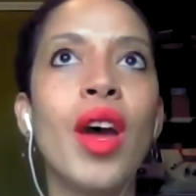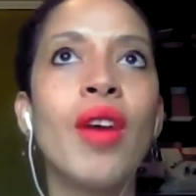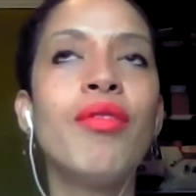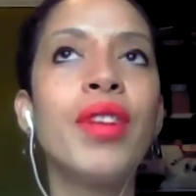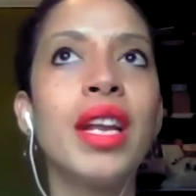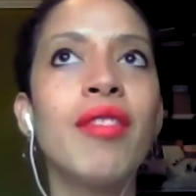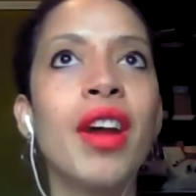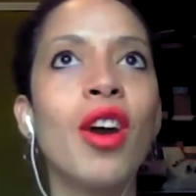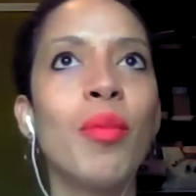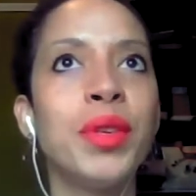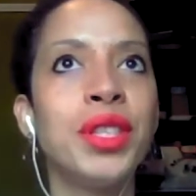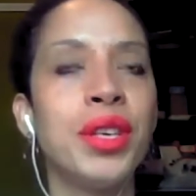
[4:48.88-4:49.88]
a really
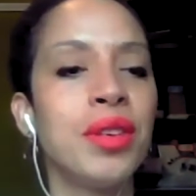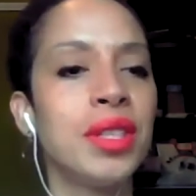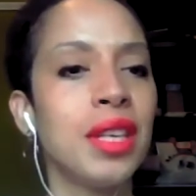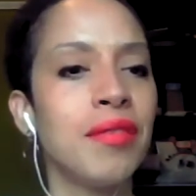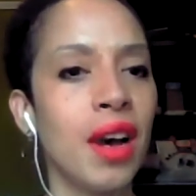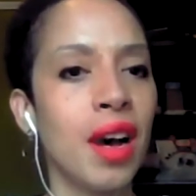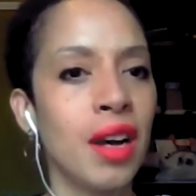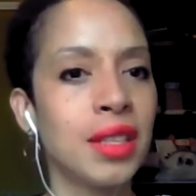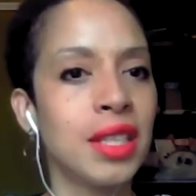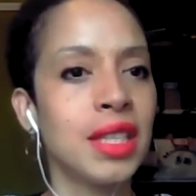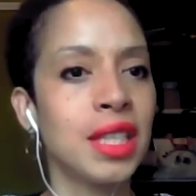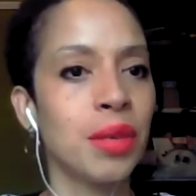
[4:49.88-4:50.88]
great opportunity for
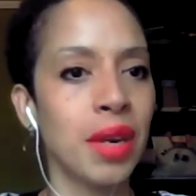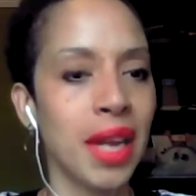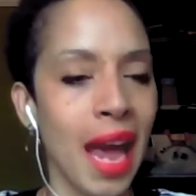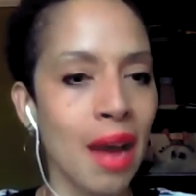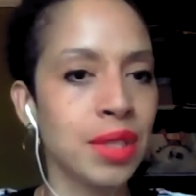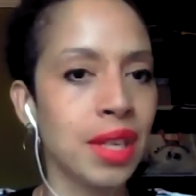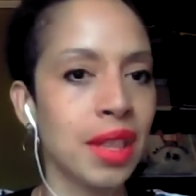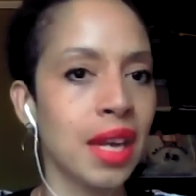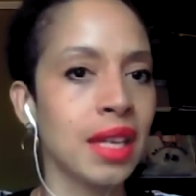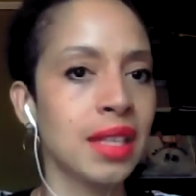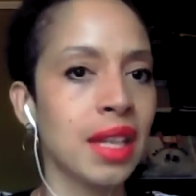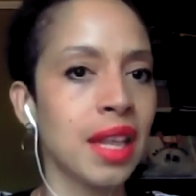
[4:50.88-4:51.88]
artists to encounter
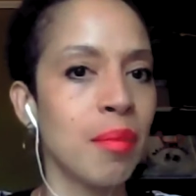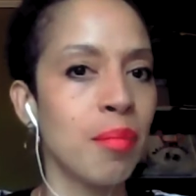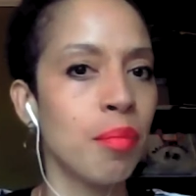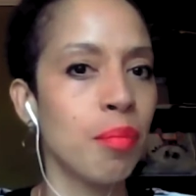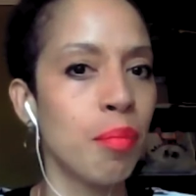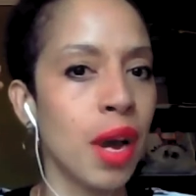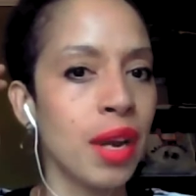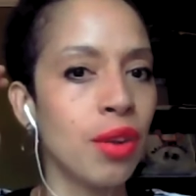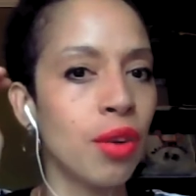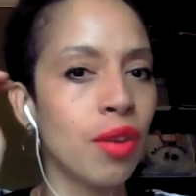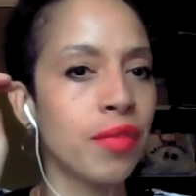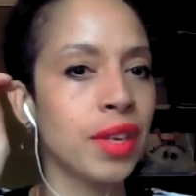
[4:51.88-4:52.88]
things that they might
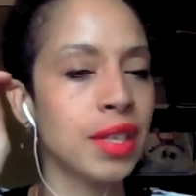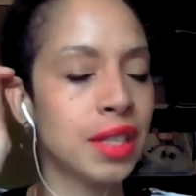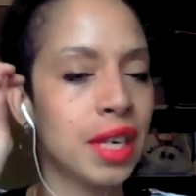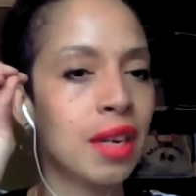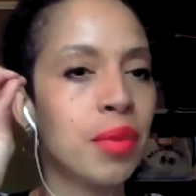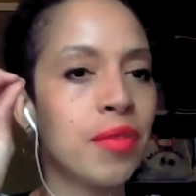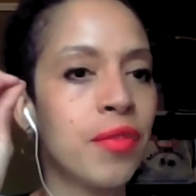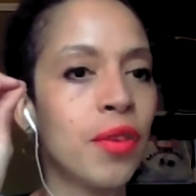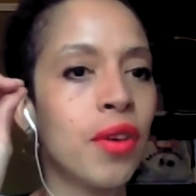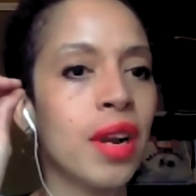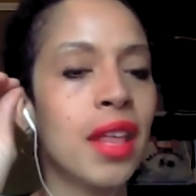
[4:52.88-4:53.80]
not have considered before.